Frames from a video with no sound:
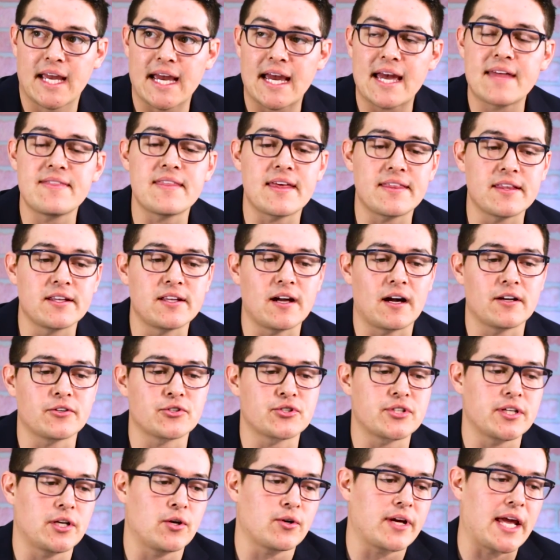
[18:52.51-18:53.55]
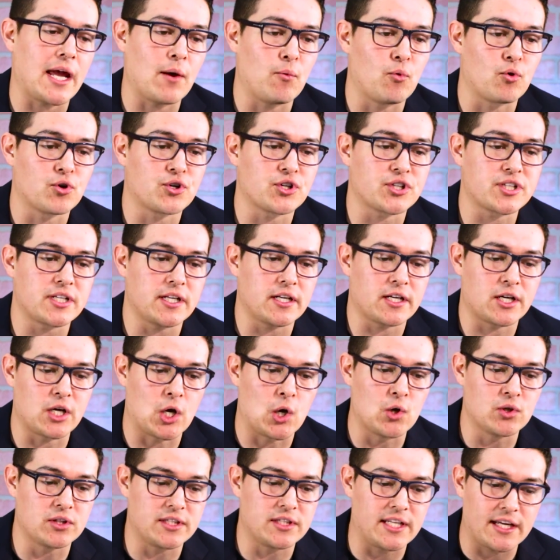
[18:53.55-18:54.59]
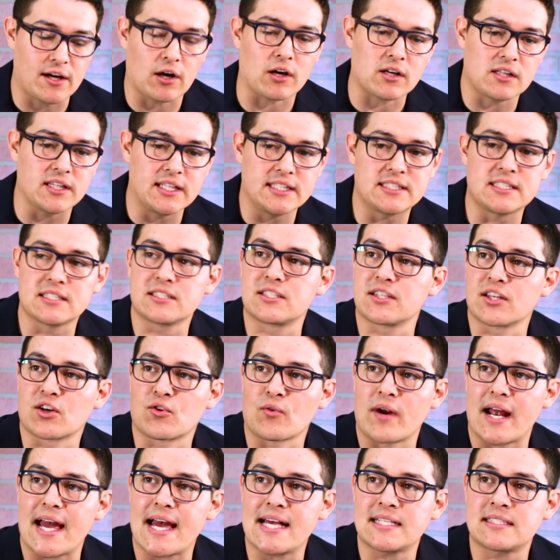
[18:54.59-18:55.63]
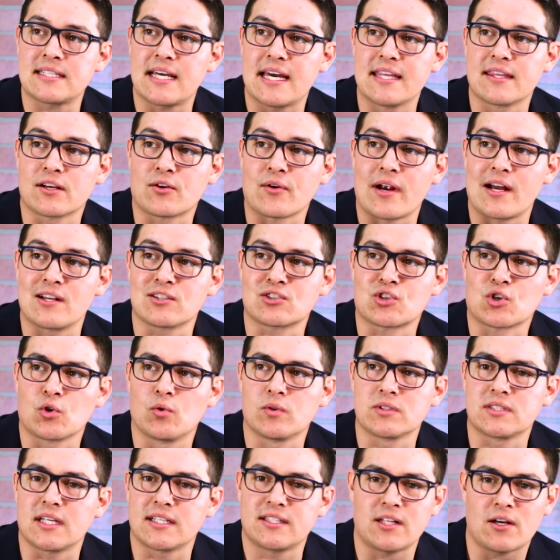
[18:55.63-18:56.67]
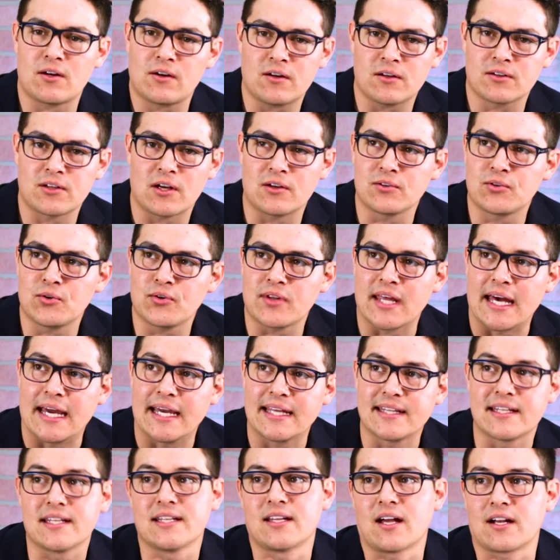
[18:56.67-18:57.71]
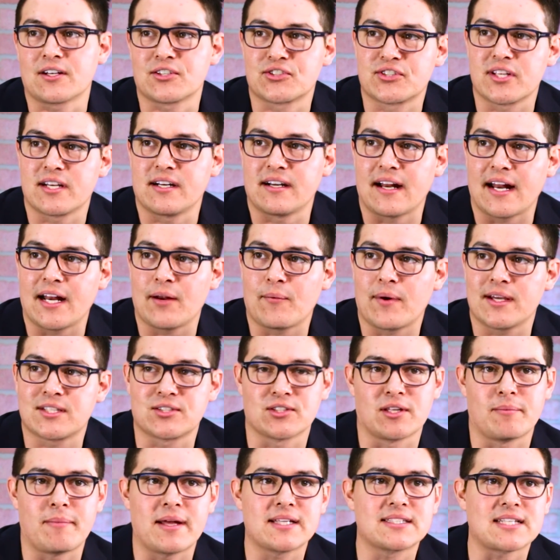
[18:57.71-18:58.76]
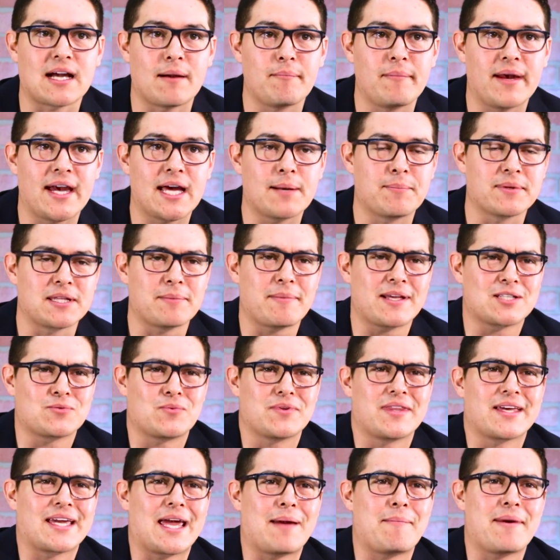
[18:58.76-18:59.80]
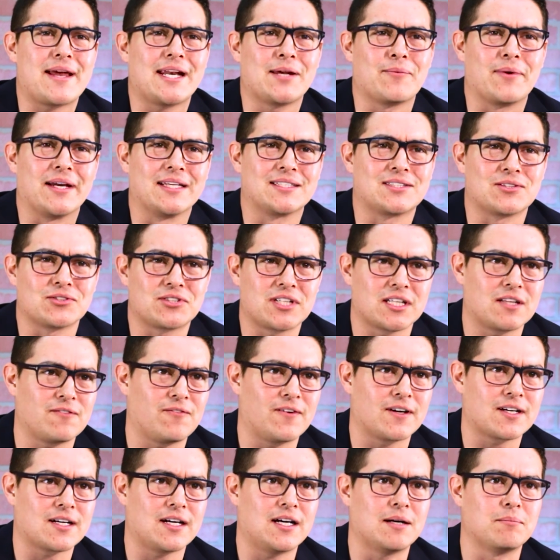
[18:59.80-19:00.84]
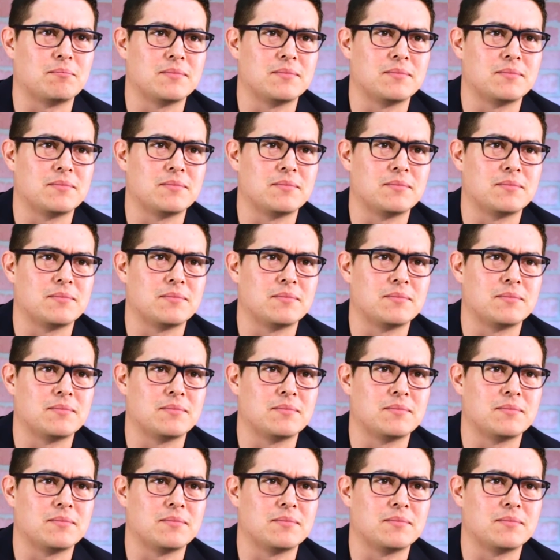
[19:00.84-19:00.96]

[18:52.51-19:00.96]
Yeah, and then the Dodgers said, okay, we're just going to go and dig our cleats into the grass, and the grounds crew was like, no, don't do that. And then the Dodgers did it anyway, so the Mets got mad, but the Mets won the game anyways, so shut the fuck up.